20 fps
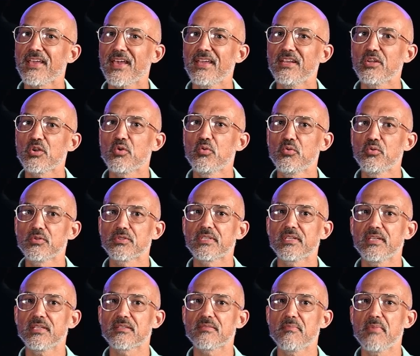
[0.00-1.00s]
Kinda cool
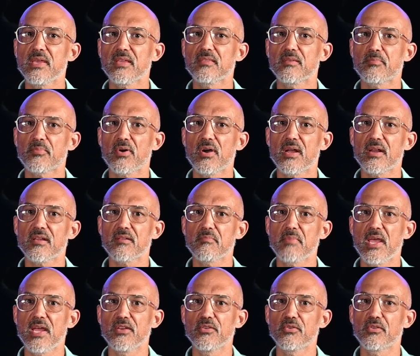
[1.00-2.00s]
to get to make the
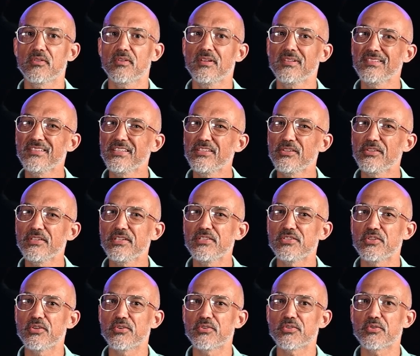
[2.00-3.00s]
product manual a little
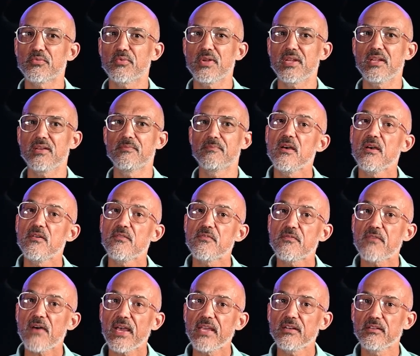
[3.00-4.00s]
easier to read.
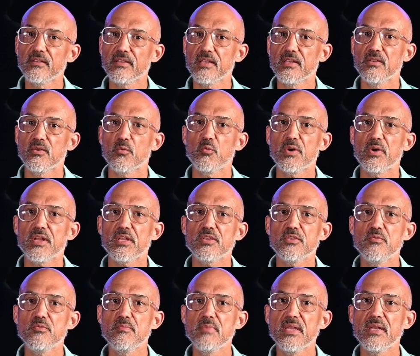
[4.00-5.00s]
Finally, when a
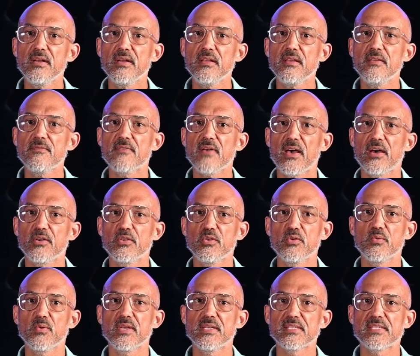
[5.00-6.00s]
humidity
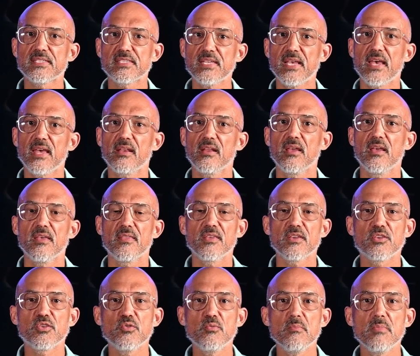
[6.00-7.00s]
value is set,
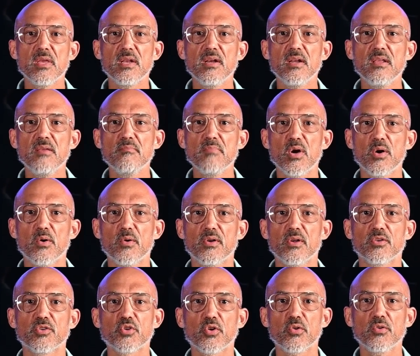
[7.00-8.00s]
the humidity
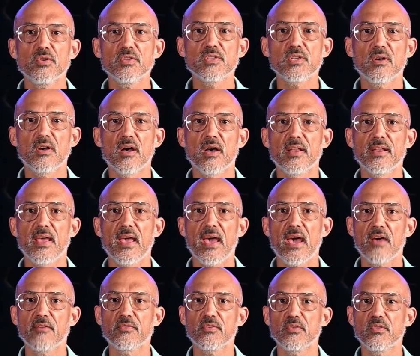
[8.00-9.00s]
mode turns on
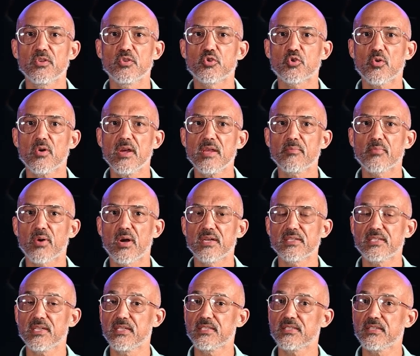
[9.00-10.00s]
after the drying
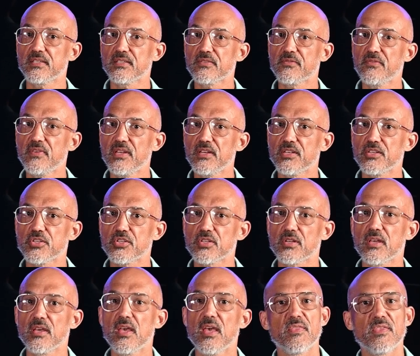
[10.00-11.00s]
process is finished.